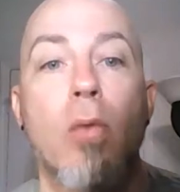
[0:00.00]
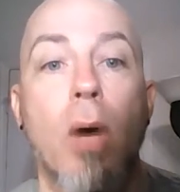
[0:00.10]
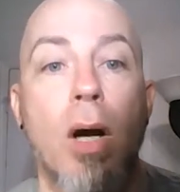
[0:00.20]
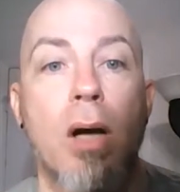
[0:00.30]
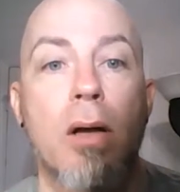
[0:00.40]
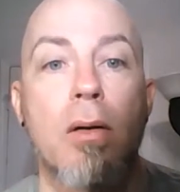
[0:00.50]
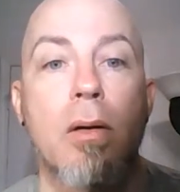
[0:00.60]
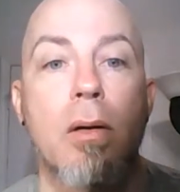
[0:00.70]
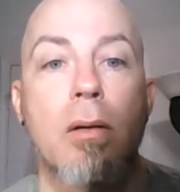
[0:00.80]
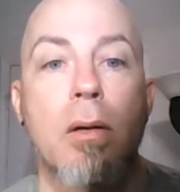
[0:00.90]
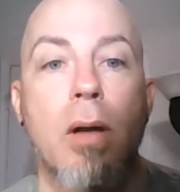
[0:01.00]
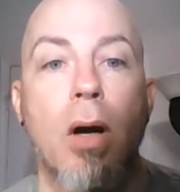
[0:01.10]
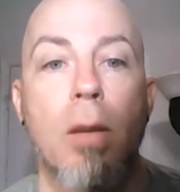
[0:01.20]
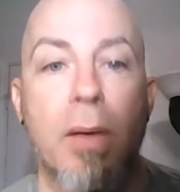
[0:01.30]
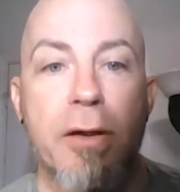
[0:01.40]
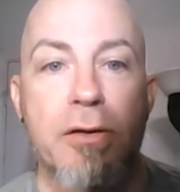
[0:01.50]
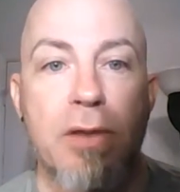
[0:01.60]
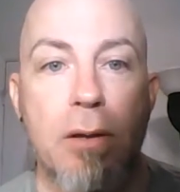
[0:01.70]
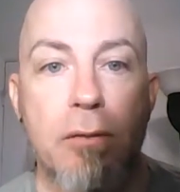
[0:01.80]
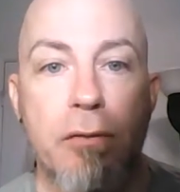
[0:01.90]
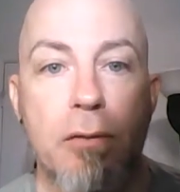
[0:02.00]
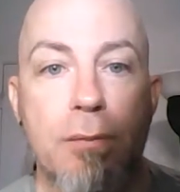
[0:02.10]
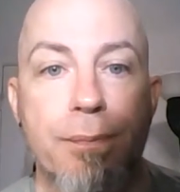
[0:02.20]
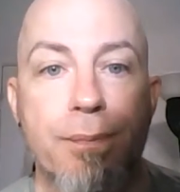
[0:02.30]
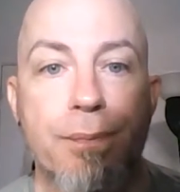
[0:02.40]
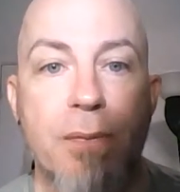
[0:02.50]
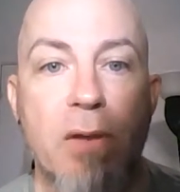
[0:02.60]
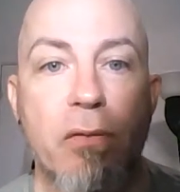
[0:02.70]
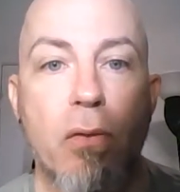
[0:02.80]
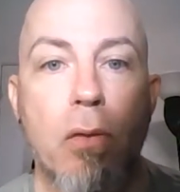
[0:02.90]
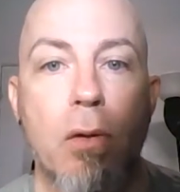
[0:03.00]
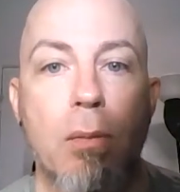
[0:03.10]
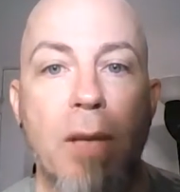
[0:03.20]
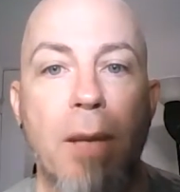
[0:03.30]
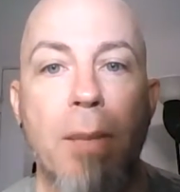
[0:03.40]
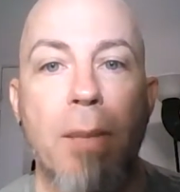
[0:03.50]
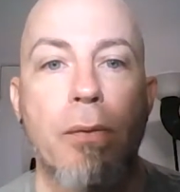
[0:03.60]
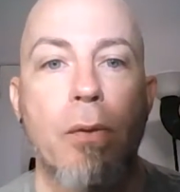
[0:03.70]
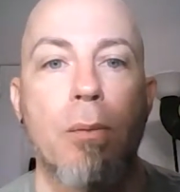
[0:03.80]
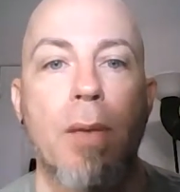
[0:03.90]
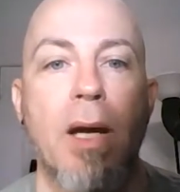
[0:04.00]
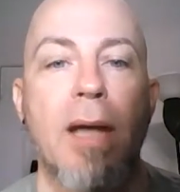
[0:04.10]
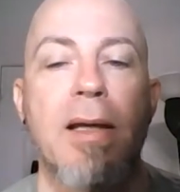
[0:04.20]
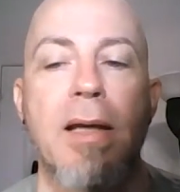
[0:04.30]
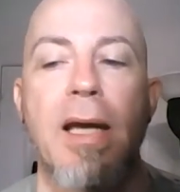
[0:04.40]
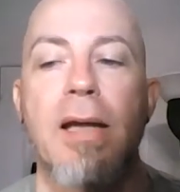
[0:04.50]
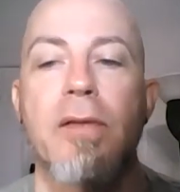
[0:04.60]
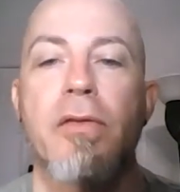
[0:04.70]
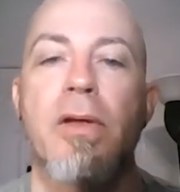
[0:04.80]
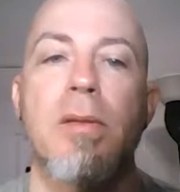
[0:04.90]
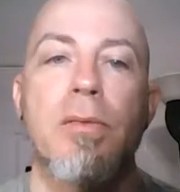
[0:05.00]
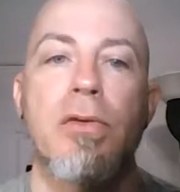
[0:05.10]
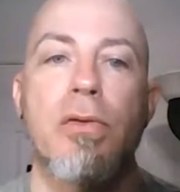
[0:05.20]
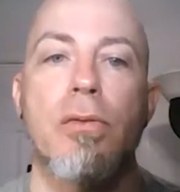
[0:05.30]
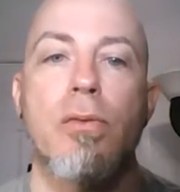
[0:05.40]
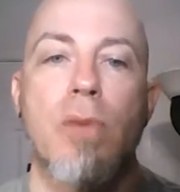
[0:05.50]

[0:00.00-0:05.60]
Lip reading: wall all by yourself or my bedroom. I can't seem to